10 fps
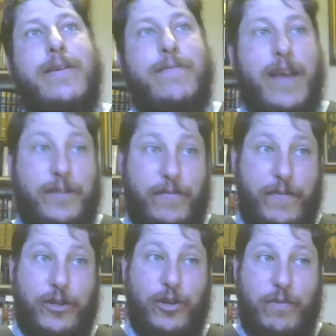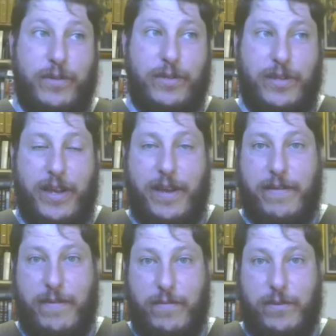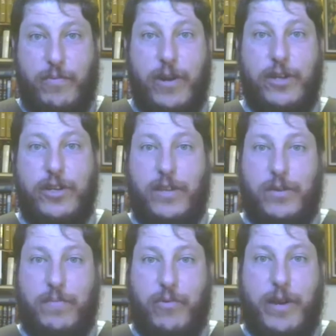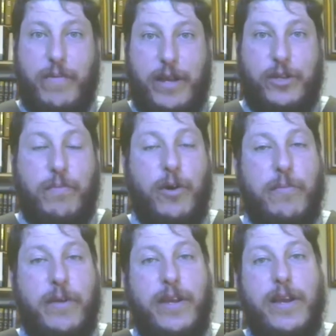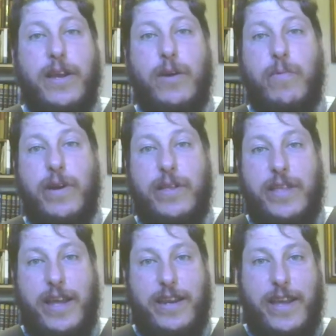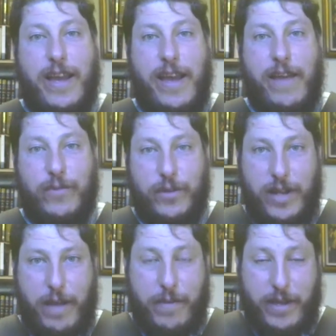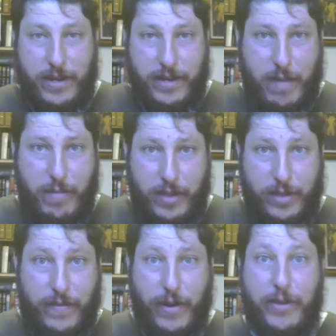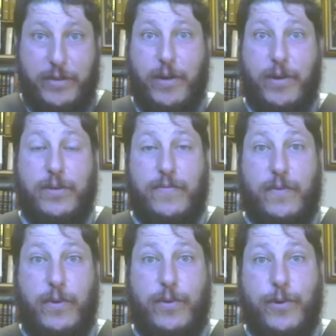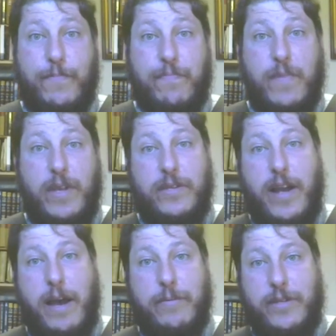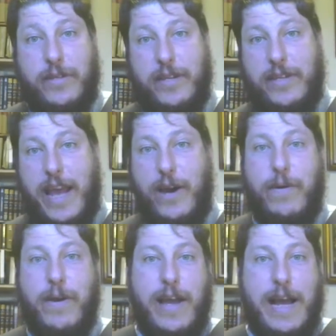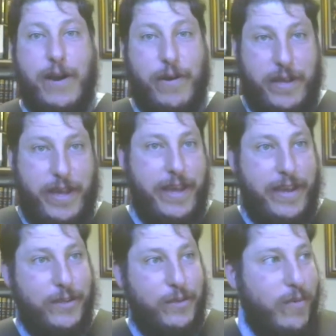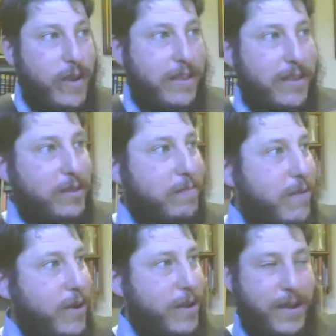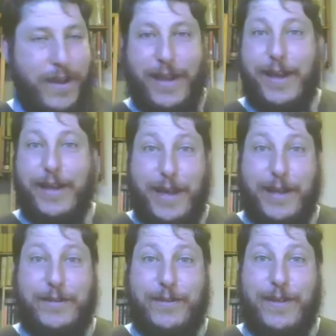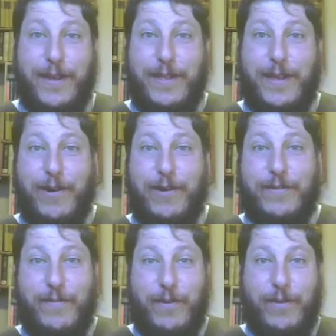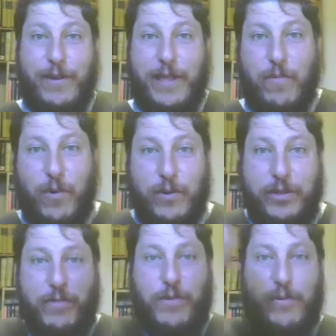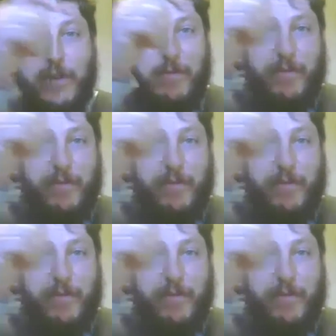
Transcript: as Fisher was uh, was preaching, there's a prearranged moment where then, after stopping condemning these various errors of Luther, he stops and says, "Now our King has written this book against the the errors of Luther," and then Wolsey would hold up the